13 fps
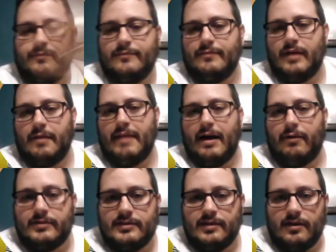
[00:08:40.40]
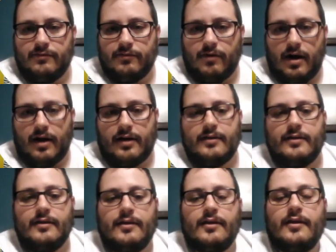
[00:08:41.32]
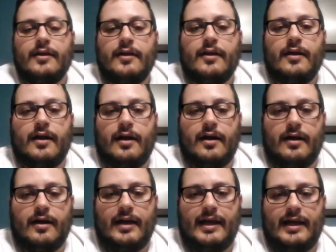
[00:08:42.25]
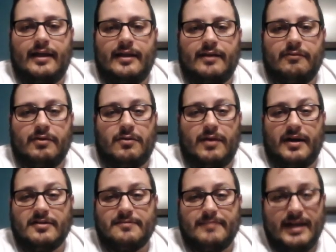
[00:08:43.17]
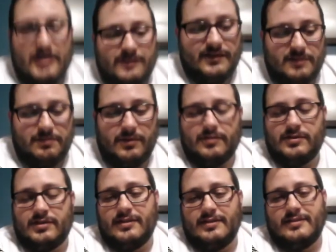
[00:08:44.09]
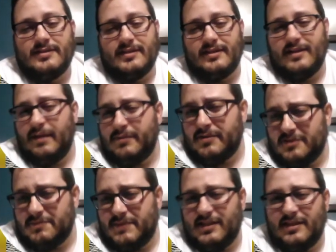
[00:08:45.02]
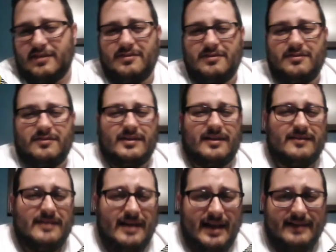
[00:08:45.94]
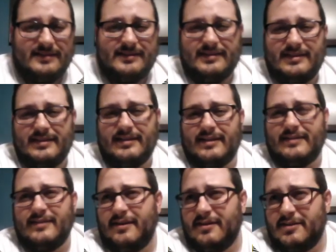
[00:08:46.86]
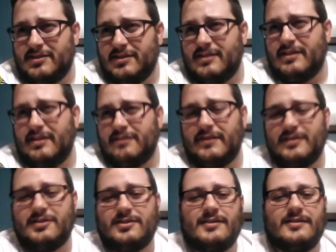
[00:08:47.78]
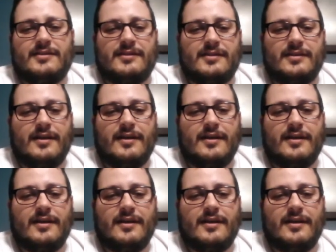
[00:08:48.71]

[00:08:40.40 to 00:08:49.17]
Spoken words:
amount of rock. And it requires massive explosions and chemicals being used, and it's nasty and it's energy inefficient. And